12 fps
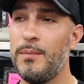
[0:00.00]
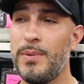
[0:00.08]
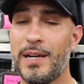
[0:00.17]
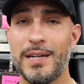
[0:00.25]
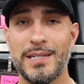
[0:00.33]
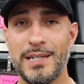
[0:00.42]

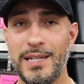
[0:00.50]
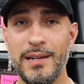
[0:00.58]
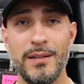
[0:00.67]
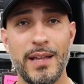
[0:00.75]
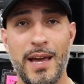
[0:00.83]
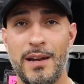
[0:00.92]
Because
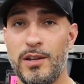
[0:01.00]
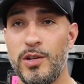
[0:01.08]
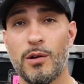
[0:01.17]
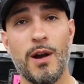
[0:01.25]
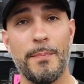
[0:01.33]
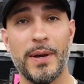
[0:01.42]
until then,
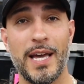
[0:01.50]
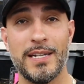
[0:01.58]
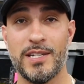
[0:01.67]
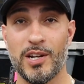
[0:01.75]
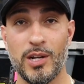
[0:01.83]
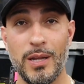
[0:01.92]
you're up
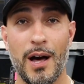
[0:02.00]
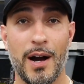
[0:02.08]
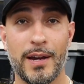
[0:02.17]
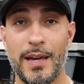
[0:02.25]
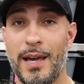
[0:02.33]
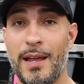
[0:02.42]
against a
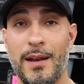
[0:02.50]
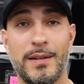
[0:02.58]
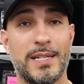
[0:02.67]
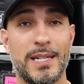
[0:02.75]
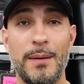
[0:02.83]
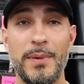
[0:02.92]
clock.
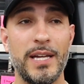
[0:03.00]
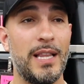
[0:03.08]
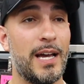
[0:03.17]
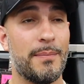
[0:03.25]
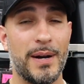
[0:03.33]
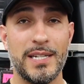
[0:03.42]
And somebody
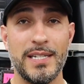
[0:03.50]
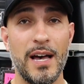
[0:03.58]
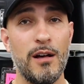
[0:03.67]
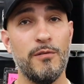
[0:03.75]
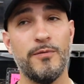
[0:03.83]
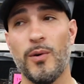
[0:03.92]
like
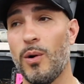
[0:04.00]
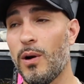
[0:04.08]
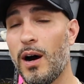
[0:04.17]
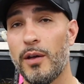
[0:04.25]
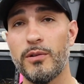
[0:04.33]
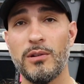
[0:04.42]
myself
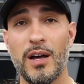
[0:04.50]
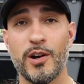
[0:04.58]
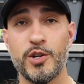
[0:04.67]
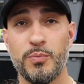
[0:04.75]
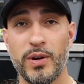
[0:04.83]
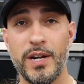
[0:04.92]
or other
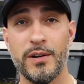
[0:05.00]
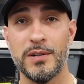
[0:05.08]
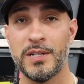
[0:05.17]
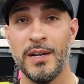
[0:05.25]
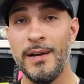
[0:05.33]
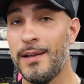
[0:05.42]
large
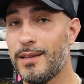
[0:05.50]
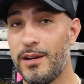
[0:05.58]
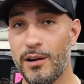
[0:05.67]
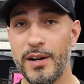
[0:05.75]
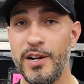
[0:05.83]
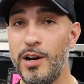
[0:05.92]
breeders that
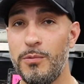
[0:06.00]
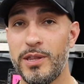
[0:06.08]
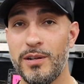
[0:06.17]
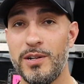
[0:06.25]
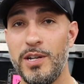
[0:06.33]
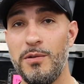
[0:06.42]
already know
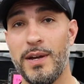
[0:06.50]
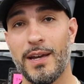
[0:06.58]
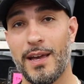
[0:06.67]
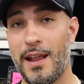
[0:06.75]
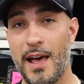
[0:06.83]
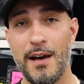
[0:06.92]
what they're
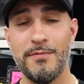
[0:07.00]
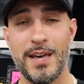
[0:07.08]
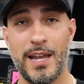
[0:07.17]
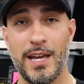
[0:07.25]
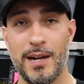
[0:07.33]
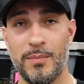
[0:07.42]
doing and have
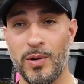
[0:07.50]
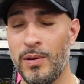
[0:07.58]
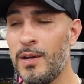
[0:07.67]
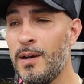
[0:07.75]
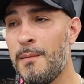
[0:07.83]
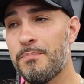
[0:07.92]
that
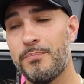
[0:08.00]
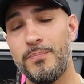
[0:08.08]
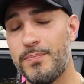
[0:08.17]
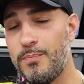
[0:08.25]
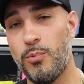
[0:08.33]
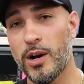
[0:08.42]
animal,
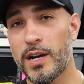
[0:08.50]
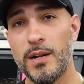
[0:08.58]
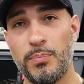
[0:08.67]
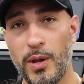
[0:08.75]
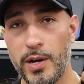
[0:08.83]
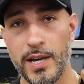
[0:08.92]
we're going to
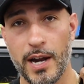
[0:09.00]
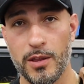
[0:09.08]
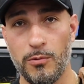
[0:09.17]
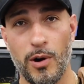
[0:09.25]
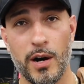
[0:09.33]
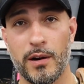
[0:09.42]
blow you out of
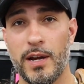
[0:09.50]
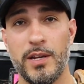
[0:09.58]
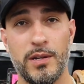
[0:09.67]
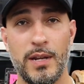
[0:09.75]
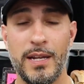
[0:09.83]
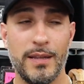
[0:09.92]
the water.
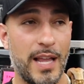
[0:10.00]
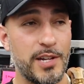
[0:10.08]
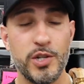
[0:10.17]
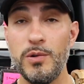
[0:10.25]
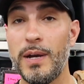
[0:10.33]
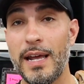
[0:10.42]
And
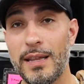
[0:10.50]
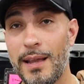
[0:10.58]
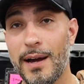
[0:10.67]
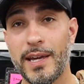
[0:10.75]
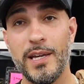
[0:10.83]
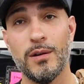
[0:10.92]
unless you get
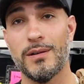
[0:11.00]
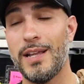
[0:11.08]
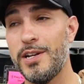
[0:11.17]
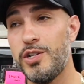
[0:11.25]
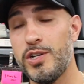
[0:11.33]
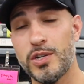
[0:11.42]
lucky, or
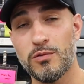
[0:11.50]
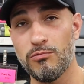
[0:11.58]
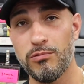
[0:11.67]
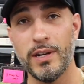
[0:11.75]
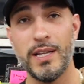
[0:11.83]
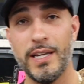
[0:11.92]
unless you just
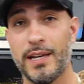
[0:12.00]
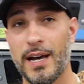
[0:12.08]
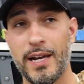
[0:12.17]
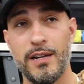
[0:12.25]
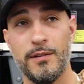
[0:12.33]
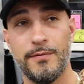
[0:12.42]
really
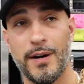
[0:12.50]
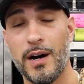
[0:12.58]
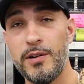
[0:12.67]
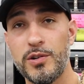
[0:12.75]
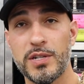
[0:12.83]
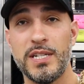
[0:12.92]
kind of
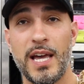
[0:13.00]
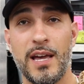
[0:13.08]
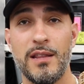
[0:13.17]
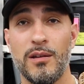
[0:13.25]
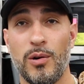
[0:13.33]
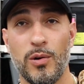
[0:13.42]

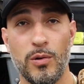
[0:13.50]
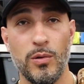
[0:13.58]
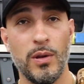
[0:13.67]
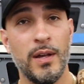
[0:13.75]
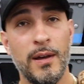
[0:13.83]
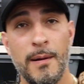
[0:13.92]
understand the
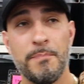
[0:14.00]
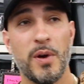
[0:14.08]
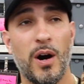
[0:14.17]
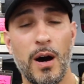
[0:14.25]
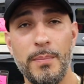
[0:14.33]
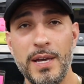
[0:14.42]
whole
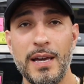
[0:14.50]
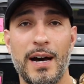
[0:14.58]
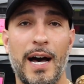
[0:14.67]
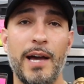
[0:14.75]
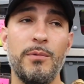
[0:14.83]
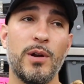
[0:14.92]
hobby,
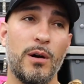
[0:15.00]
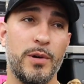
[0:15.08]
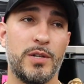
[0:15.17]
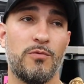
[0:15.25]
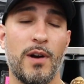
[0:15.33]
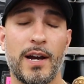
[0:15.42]
I would
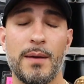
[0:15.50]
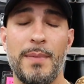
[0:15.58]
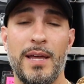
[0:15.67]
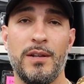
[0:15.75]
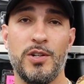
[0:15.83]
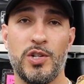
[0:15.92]
always
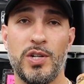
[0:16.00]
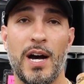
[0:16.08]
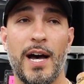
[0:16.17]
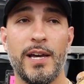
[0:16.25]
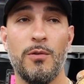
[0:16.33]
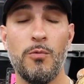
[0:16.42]
recommend and
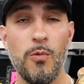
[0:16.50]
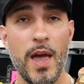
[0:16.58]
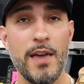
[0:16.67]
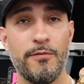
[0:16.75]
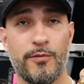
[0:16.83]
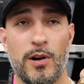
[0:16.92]
shy
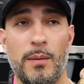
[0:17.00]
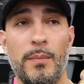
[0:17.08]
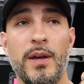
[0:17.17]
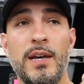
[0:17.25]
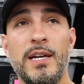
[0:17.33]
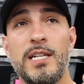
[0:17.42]
away
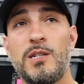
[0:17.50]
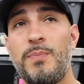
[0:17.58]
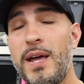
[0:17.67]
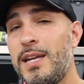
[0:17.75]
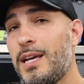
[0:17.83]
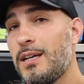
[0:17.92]
from
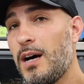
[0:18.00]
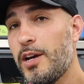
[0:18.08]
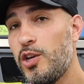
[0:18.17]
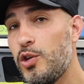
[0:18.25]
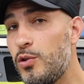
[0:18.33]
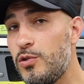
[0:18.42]
spending a
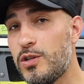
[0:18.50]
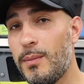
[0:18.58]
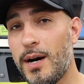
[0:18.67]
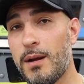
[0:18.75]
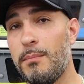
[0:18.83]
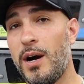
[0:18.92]
huge
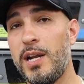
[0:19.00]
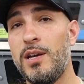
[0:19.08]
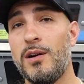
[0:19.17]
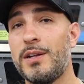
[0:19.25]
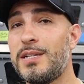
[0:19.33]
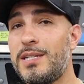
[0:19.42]
amount of money
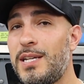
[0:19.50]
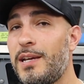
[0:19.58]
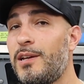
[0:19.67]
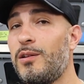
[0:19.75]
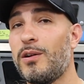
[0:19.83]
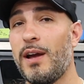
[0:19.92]
on
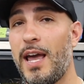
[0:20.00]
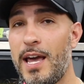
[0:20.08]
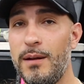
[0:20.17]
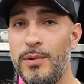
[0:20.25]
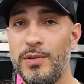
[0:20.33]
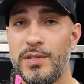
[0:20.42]
singular
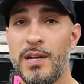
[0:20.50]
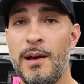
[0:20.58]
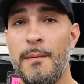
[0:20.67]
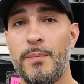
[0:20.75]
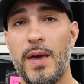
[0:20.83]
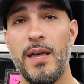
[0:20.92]
animals
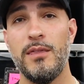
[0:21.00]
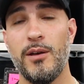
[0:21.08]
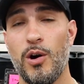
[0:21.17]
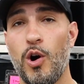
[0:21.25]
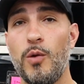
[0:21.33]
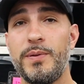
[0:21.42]
in the
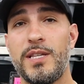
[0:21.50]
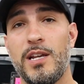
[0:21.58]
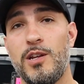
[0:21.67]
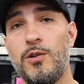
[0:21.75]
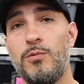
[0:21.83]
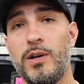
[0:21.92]
hopes
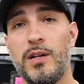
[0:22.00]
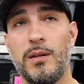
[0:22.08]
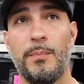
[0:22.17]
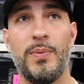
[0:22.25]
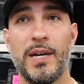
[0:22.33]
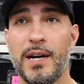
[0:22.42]
that you will
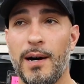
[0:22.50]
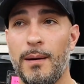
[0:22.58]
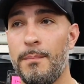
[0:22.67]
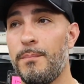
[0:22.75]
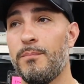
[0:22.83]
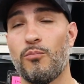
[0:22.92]

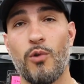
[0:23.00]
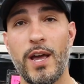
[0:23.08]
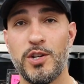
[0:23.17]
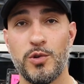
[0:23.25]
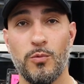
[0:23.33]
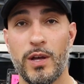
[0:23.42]
become
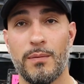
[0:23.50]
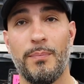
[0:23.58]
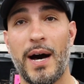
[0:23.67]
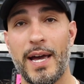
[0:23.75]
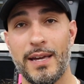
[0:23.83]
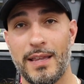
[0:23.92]
rich with
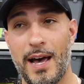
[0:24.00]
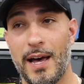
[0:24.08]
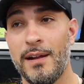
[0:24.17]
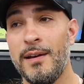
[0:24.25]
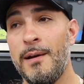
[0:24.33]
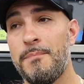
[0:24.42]
buying
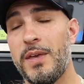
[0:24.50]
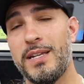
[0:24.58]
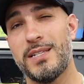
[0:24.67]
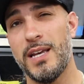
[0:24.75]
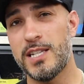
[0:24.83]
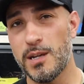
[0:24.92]
that.
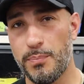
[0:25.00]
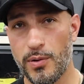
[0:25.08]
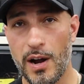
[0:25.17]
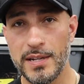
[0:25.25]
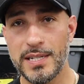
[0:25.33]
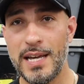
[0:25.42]
It's a
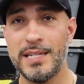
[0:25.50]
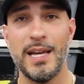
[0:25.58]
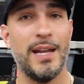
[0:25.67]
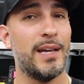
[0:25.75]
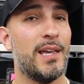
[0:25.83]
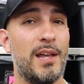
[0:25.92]
process,
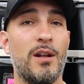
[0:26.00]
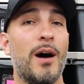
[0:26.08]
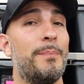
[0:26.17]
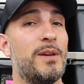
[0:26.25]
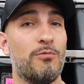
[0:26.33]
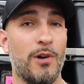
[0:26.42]
and it
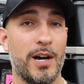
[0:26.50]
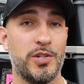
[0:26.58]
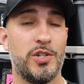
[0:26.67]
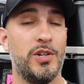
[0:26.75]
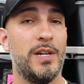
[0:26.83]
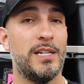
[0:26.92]
cannot be
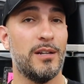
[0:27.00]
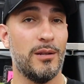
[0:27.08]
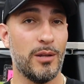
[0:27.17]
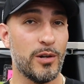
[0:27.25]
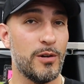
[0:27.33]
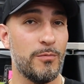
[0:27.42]
rushed. You need to
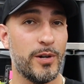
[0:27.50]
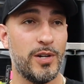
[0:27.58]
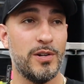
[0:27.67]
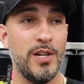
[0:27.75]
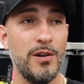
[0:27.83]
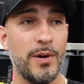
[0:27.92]
learn what
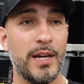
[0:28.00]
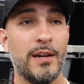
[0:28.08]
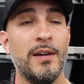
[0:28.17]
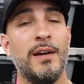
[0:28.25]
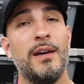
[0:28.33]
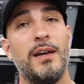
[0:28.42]
you're
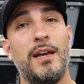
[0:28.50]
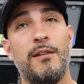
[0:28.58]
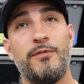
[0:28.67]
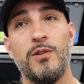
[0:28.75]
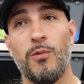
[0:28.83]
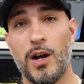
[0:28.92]
doing
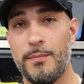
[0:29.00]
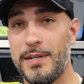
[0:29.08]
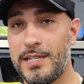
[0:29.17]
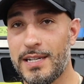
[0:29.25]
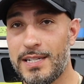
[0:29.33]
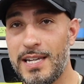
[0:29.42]
if you want to be
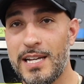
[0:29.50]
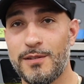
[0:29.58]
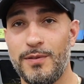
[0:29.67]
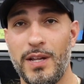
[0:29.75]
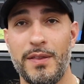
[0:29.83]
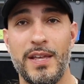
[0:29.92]

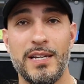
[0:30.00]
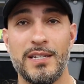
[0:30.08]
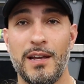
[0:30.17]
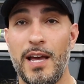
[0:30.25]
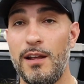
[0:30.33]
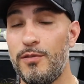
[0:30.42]
successful in
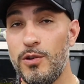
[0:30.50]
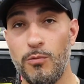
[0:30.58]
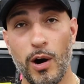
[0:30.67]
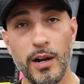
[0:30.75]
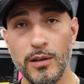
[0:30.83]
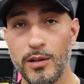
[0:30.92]
this. And if you
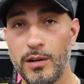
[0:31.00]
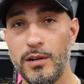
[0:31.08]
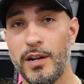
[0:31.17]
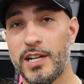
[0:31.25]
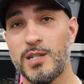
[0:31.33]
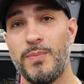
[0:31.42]
want to learn
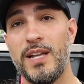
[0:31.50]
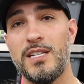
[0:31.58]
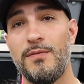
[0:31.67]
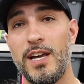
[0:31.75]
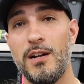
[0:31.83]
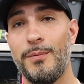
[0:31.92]
on
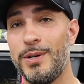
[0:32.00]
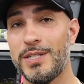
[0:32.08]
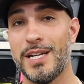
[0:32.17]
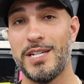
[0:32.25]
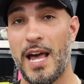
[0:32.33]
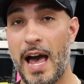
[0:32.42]
expensive animals
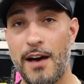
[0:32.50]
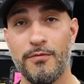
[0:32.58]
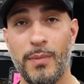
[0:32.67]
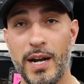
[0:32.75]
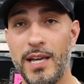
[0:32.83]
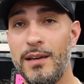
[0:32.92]
because you have
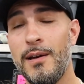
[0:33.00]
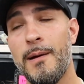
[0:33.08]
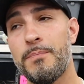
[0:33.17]
money,